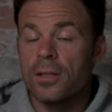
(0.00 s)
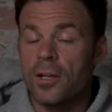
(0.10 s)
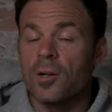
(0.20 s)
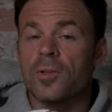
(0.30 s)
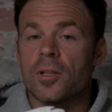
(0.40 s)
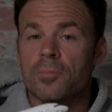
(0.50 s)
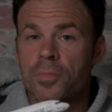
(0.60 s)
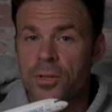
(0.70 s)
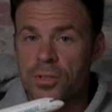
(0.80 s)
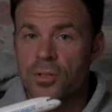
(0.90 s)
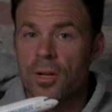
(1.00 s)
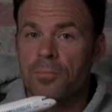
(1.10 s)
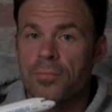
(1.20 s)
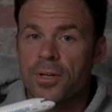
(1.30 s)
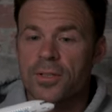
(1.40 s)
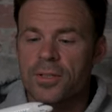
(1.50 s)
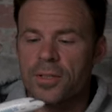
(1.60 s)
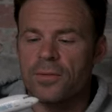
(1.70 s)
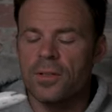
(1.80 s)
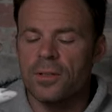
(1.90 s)
the airplane pitches up pretty
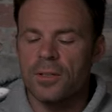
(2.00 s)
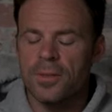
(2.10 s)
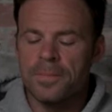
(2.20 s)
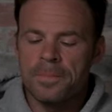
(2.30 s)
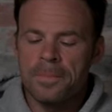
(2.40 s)
significantly.